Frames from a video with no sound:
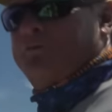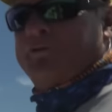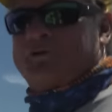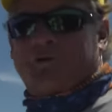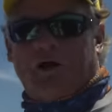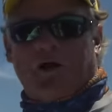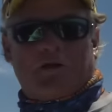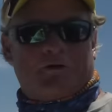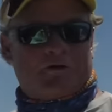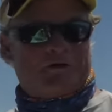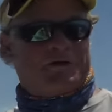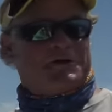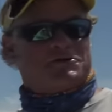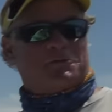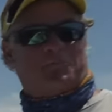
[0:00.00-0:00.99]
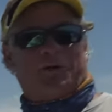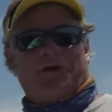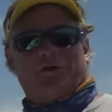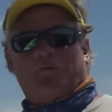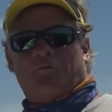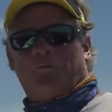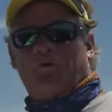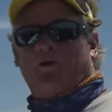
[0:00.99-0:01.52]
first color to disappear
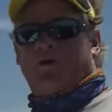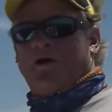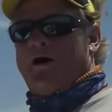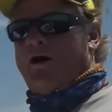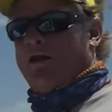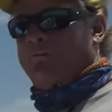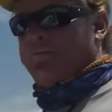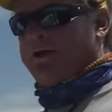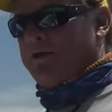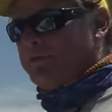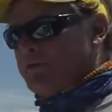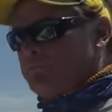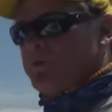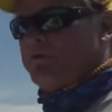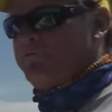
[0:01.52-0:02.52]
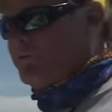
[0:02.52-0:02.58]
in the water column down there about